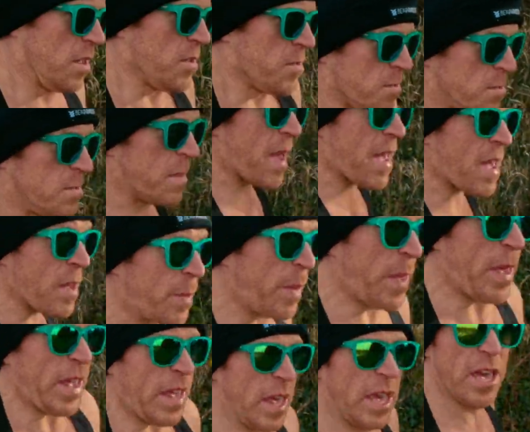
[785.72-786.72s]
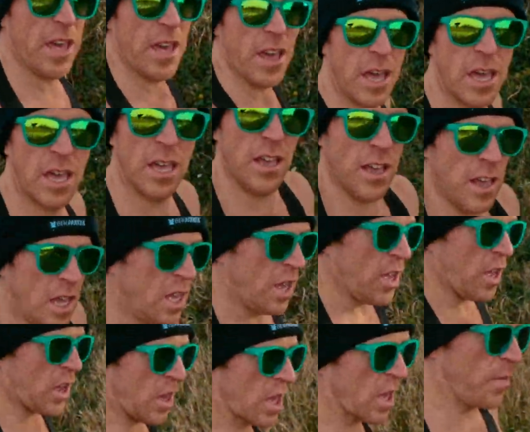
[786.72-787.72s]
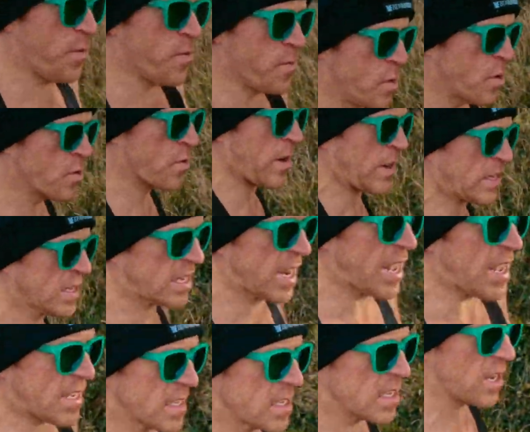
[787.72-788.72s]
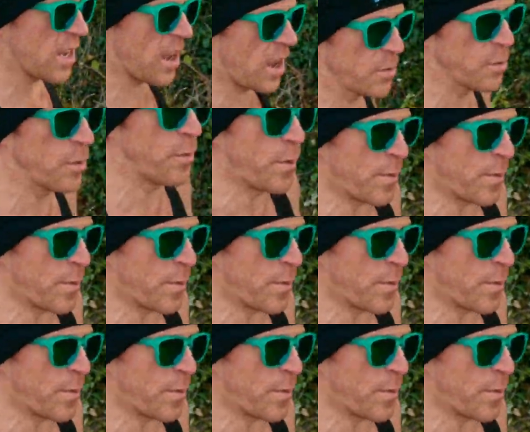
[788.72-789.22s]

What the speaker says: Maybe a couple more rest days. I will be